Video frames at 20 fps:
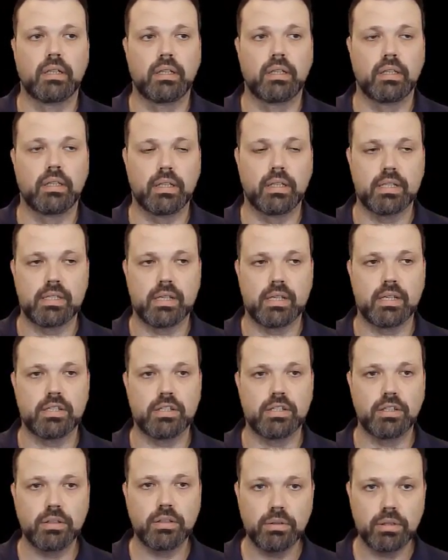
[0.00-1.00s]
Let's
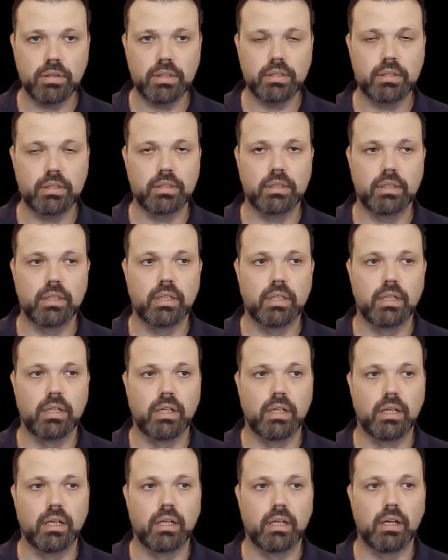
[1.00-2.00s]
execute it.
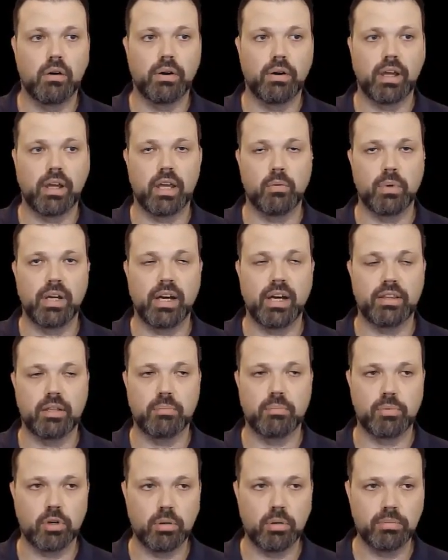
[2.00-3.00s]
Okay, we got the
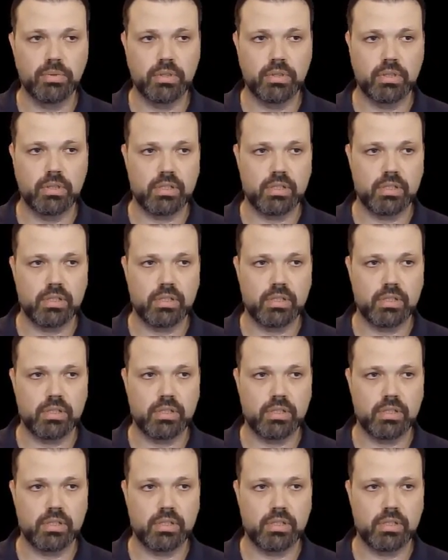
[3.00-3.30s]
prompt,